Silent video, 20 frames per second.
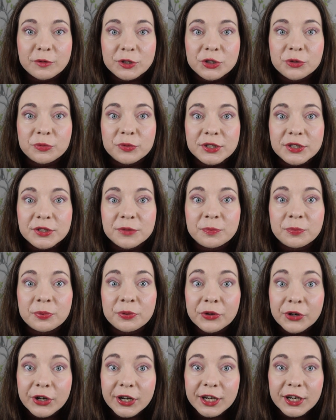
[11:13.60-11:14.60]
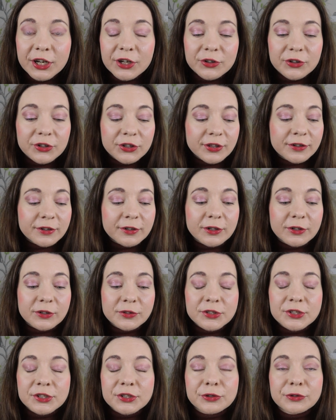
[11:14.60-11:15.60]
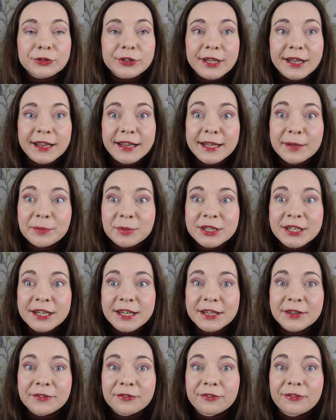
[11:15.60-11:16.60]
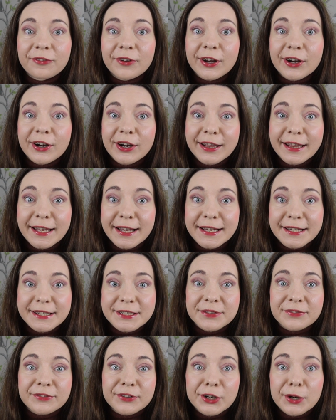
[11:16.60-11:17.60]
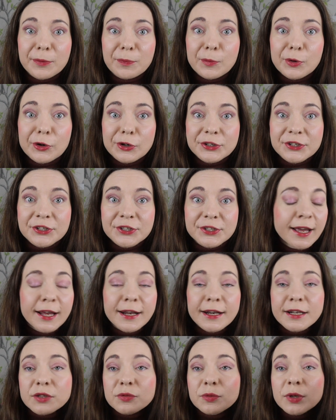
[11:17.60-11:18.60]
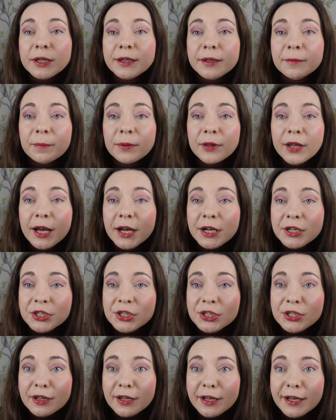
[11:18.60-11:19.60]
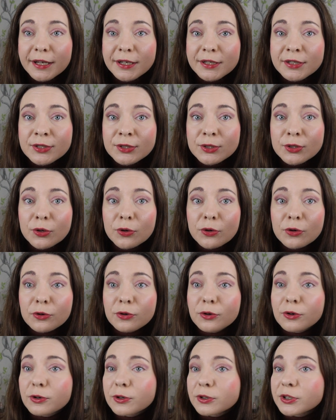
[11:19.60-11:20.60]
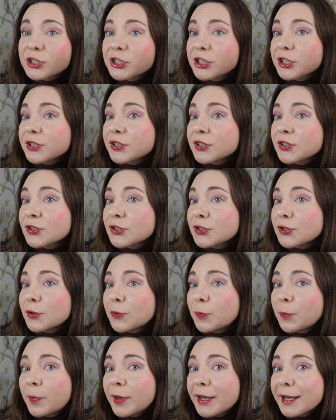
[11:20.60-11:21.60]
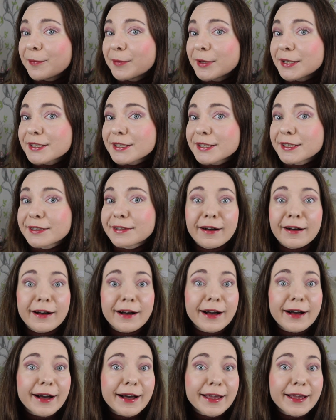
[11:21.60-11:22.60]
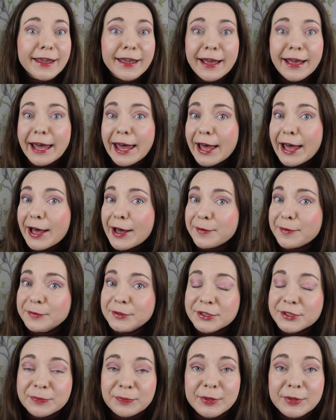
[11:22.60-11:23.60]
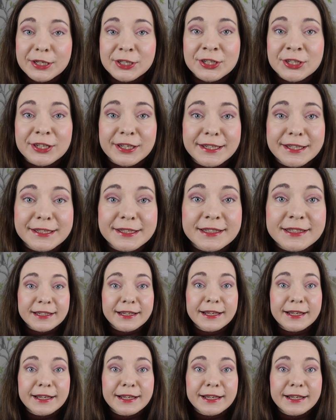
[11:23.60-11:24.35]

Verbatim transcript: which was pretty good. Also the lip tint, very nice, very moist, and as well the blush, like so gorgeous, so pigmented. I am speechless,